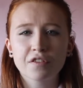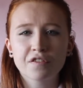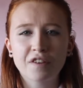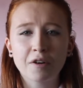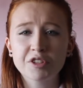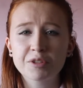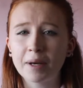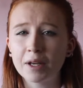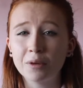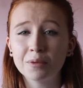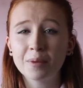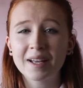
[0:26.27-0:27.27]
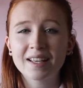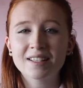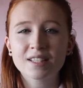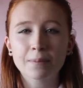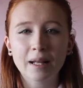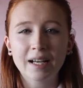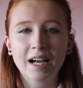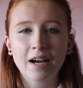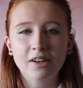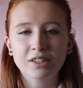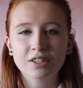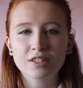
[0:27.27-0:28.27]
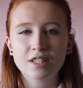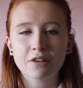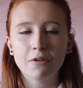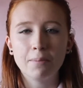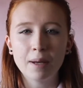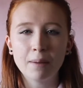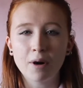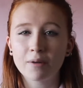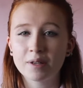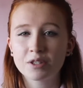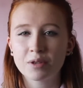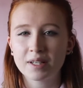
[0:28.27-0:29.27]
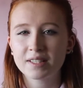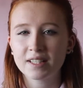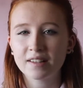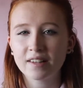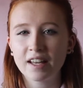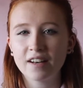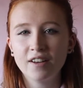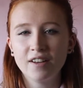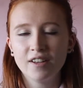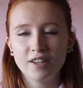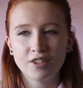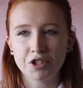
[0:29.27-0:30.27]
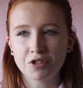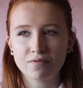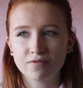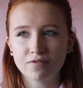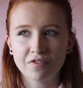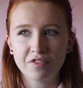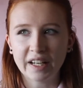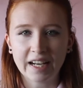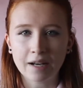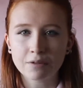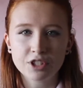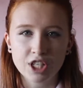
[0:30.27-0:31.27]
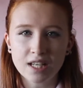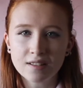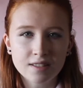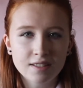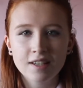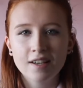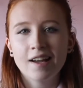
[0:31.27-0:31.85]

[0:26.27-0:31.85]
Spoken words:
found my own ways to plan characters that are a bit more interesting than just filling out sheets,